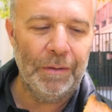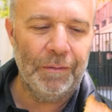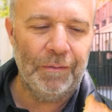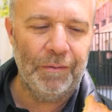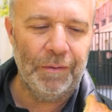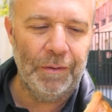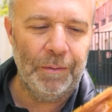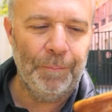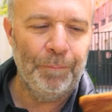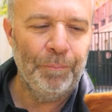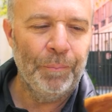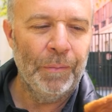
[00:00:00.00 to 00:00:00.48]

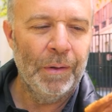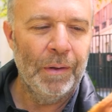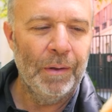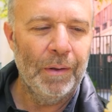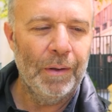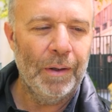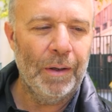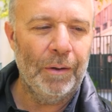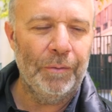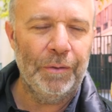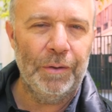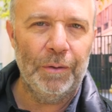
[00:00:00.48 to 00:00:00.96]
Let's see
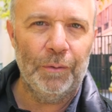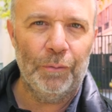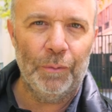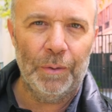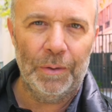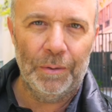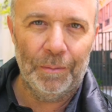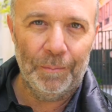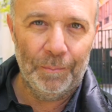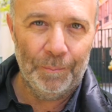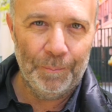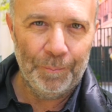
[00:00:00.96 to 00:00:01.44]
how this
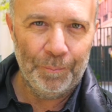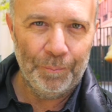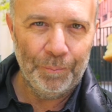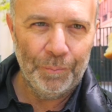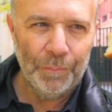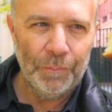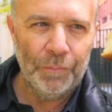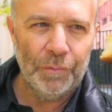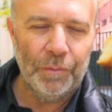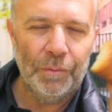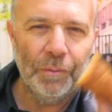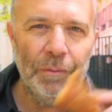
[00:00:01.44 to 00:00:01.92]
one
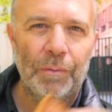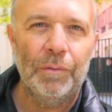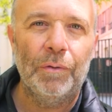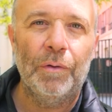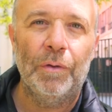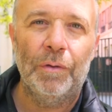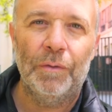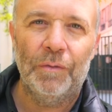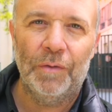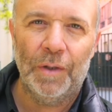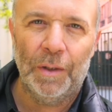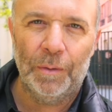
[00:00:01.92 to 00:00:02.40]

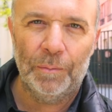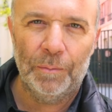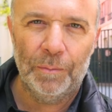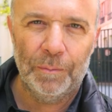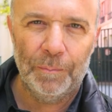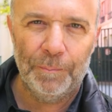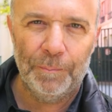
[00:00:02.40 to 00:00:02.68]
turns out.